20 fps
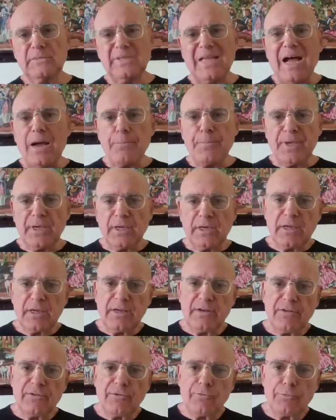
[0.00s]
topic,
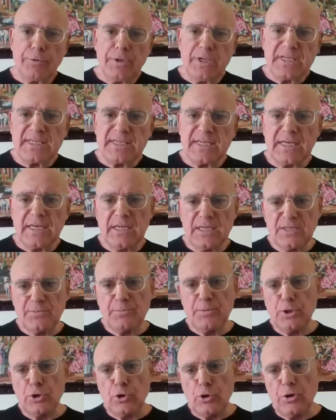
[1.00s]
and the reason
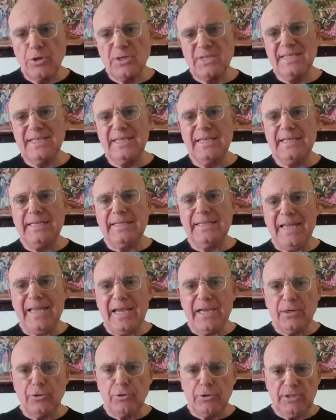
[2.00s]
is because the
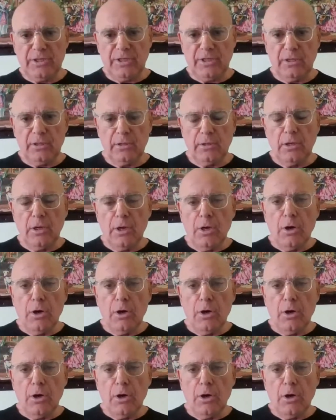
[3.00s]
integrity